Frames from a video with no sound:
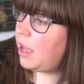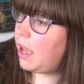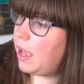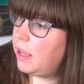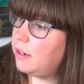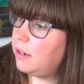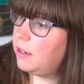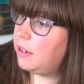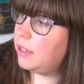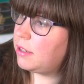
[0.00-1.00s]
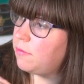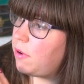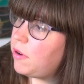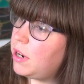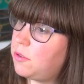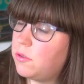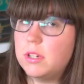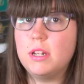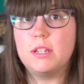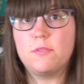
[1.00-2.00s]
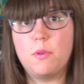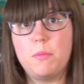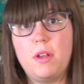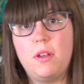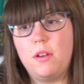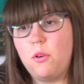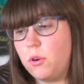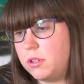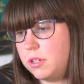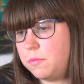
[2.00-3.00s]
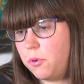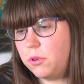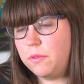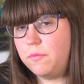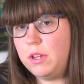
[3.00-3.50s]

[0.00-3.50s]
And it's very interesting. It's from a horse's point of